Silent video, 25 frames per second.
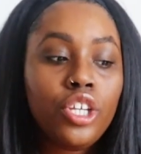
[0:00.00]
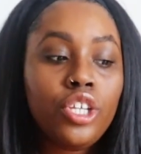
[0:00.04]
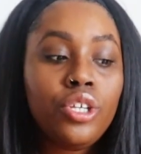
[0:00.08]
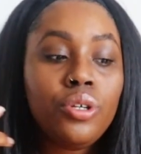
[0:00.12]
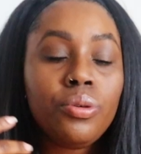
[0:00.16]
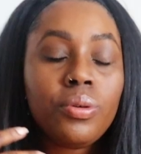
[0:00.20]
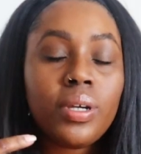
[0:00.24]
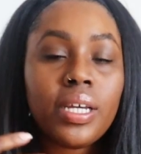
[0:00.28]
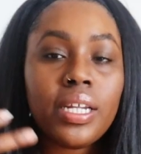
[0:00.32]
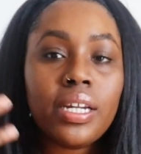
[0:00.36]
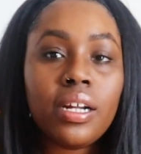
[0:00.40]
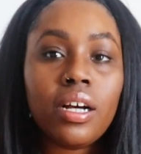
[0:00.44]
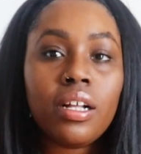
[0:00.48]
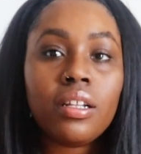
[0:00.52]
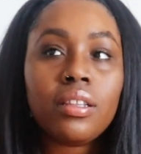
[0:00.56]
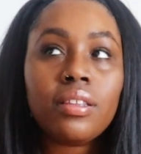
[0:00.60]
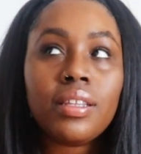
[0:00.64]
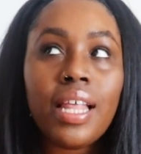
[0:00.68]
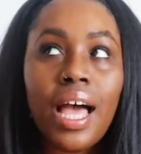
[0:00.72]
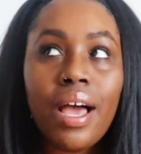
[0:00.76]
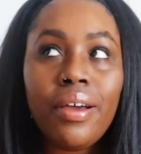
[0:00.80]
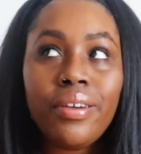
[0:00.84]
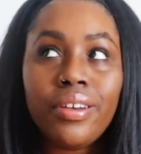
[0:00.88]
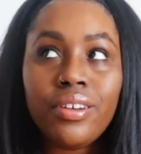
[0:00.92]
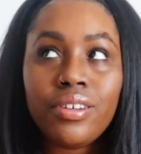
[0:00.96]
you can
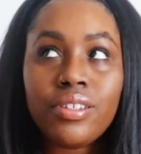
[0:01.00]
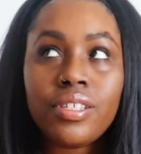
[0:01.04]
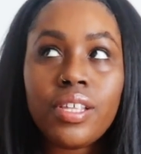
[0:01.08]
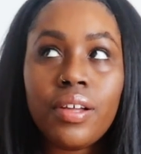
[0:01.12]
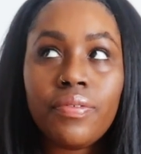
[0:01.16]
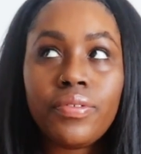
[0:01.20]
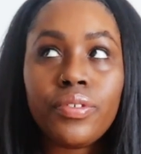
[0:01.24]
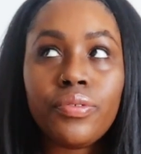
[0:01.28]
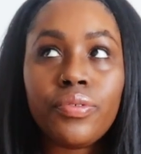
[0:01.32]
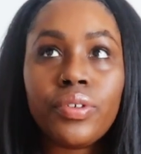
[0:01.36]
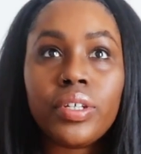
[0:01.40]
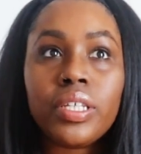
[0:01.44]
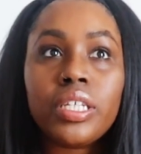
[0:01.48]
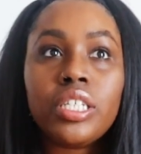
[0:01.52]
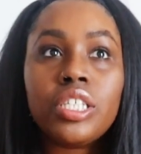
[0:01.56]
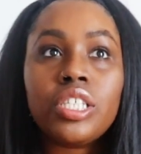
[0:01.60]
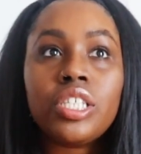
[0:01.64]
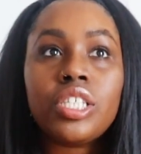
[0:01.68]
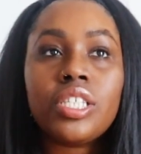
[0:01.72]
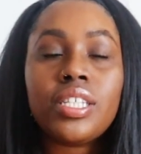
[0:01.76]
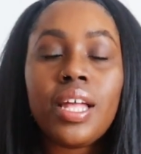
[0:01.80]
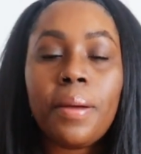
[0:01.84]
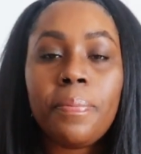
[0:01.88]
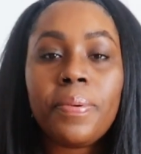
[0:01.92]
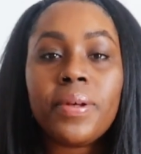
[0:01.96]
allow yourself to really
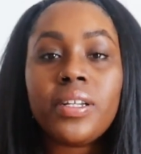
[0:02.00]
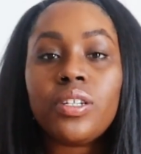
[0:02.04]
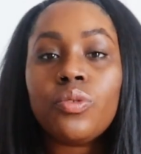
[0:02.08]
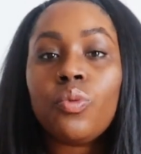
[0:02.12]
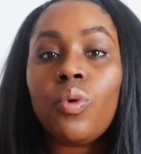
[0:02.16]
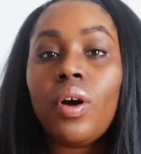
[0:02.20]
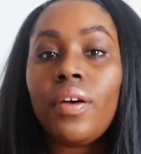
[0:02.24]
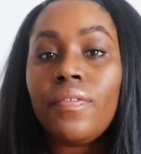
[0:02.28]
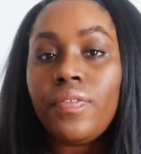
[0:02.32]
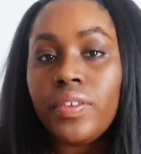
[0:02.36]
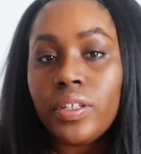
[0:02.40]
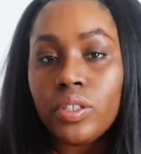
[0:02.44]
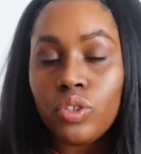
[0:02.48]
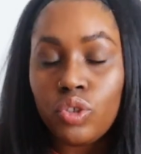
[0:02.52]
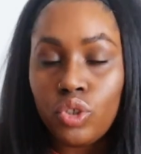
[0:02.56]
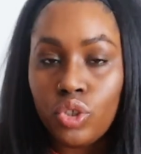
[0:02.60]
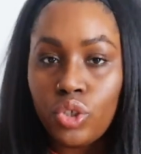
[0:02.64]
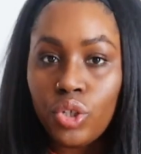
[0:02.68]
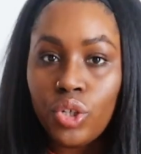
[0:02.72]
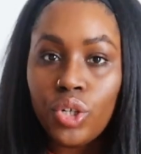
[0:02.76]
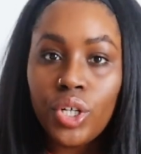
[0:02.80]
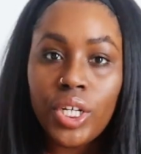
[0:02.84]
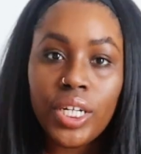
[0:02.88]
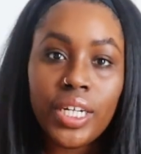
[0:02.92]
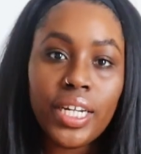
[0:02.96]
step into what feels
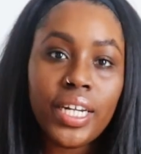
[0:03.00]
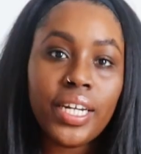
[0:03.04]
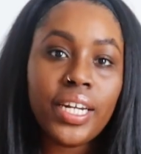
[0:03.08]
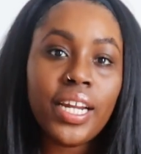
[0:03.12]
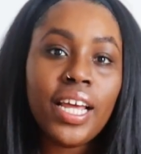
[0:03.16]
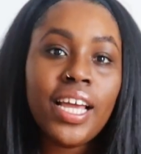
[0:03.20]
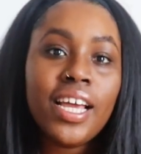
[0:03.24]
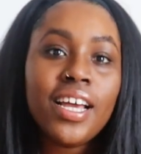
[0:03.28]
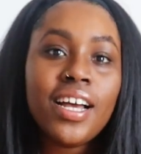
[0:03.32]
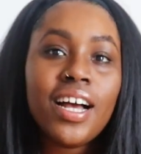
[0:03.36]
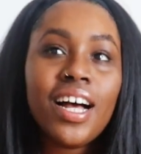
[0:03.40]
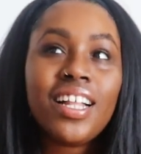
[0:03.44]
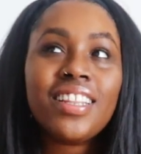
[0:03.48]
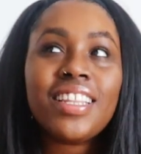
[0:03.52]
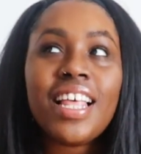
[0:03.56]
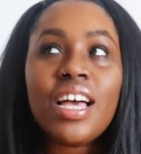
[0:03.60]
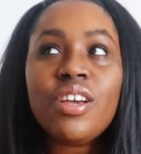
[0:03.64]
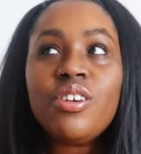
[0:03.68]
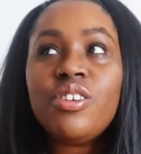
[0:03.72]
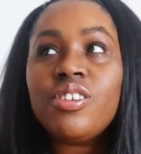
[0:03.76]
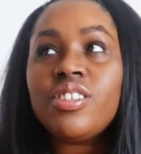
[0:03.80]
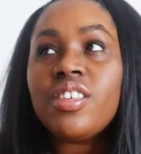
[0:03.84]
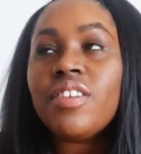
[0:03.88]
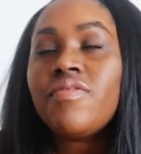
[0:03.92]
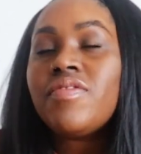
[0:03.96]
good and allow
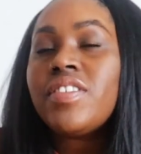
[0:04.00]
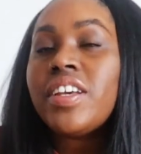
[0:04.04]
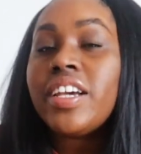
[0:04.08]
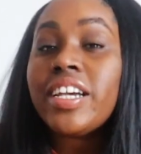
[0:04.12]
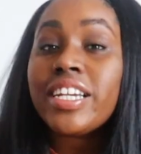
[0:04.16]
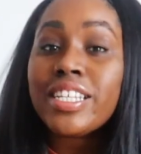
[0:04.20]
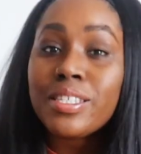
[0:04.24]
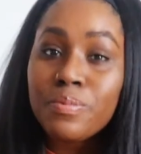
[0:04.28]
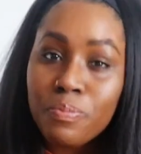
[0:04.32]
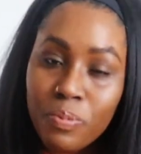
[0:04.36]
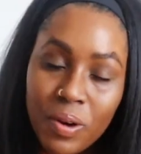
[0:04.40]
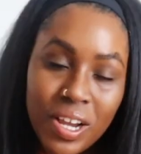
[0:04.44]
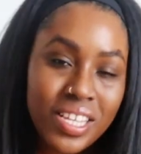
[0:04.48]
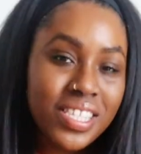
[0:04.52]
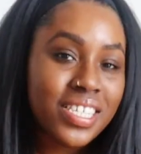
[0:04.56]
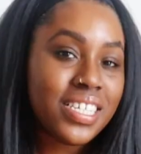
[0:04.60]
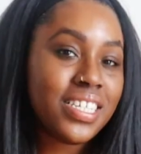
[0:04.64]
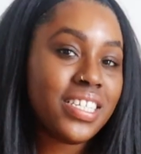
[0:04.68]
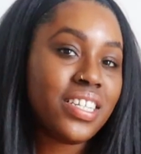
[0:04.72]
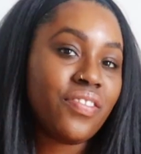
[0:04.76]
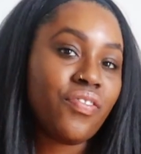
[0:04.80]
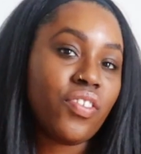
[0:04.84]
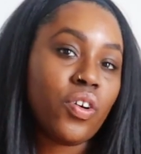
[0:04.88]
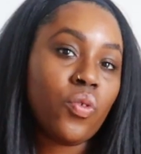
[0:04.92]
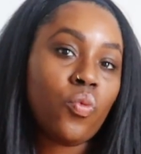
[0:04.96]
yourself to express
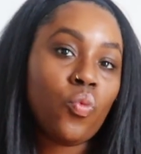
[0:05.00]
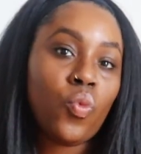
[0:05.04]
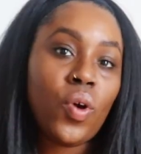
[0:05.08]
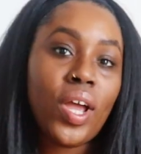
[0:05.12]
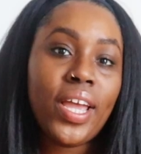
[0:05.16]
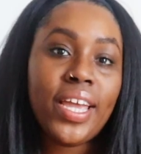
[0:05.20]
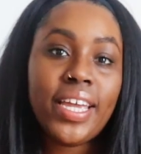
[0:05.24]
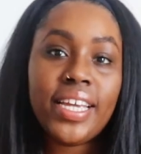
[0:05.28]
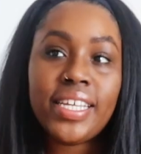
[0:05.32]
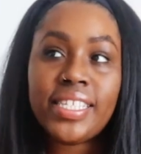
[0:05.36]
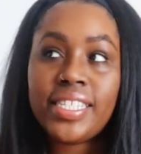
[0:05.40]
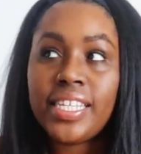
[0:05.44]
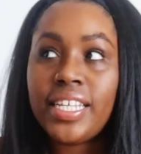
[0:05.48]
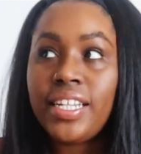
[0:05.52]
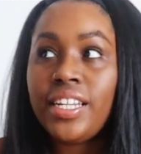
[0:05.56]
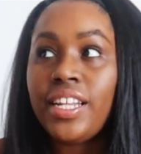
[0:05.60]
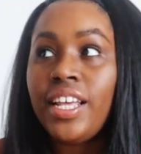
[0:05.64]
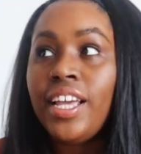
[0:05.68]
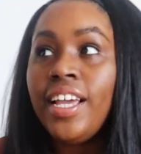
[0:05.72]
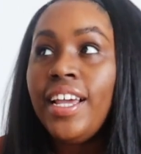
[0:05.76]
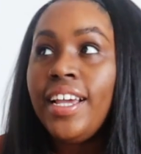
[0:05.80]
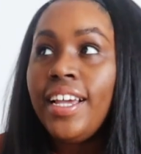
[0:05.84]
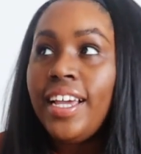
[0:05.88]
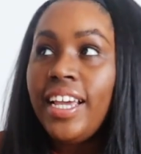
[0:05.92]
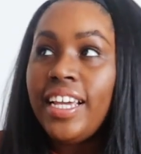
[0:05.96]
in different ways
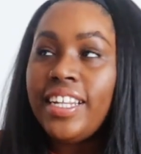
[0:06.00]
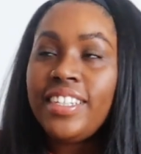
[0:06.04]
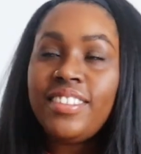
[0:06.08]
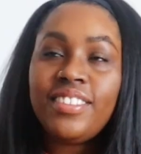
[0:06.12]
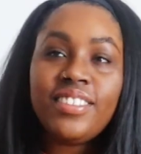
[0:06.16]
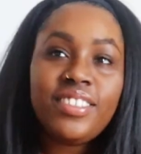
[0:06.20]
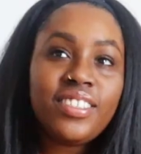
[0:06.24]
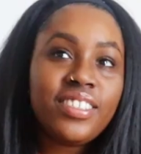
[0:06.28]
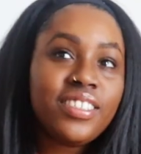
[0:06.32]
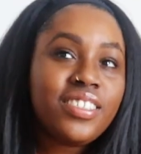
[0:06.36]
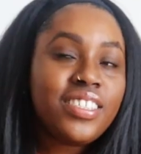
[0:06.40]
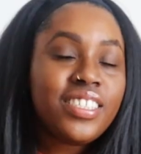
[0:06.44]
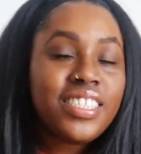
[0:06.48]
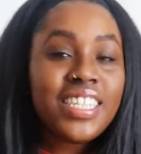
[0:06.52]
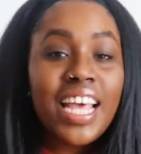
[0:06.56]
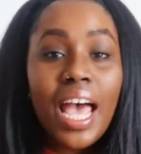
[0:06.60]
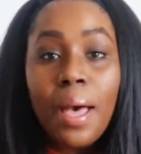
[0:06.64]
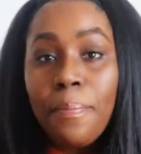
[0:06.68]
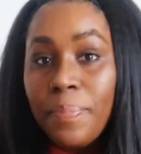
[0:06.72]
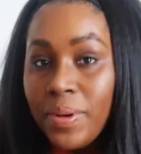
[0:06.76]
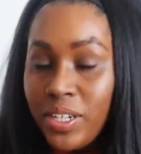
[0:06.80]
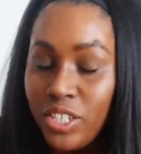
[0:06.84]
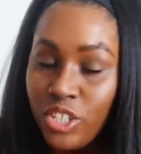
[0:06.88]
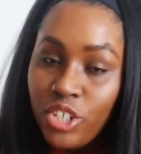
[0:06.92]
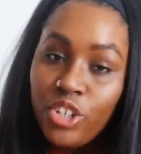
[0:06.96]
and
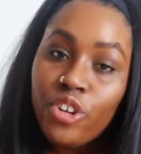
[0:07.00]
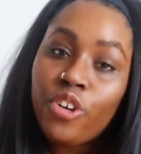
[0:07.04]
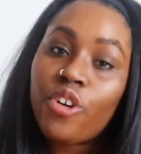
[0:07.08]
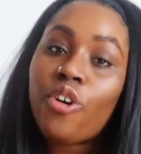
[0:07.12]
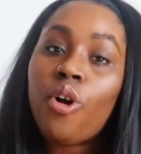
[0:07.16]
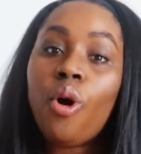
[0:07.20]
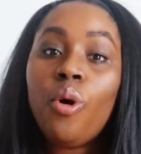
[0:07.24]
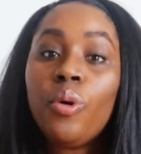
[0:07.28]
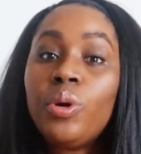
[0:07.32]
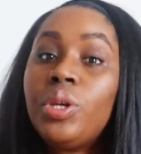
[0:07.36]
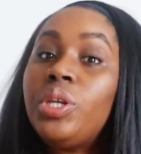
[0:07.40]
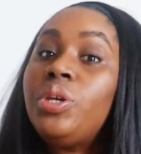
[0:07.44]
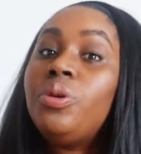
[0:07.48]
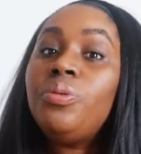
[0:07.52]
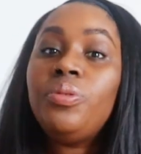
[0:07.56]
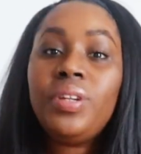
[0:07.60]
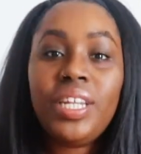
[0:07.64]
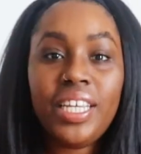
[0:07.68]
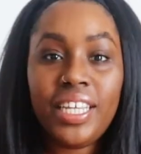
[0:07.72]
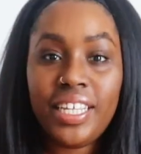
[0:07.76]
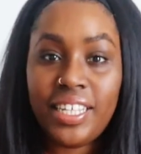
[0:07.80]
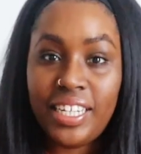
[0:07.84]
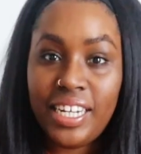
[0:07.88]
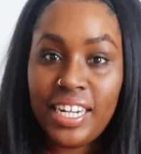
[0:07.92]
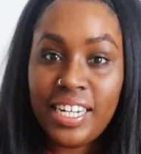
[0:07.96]
tap into your own
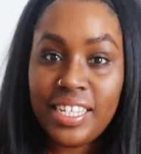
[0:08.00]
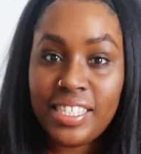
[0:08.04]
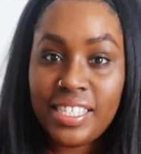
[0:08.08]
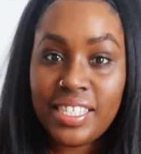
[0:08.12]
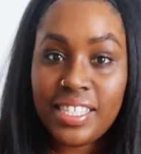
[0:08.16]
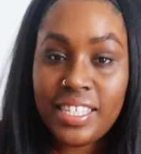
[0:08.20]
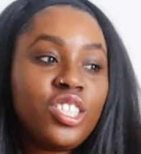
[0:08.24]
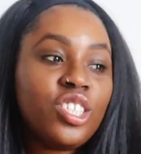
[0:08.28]
uniqueness.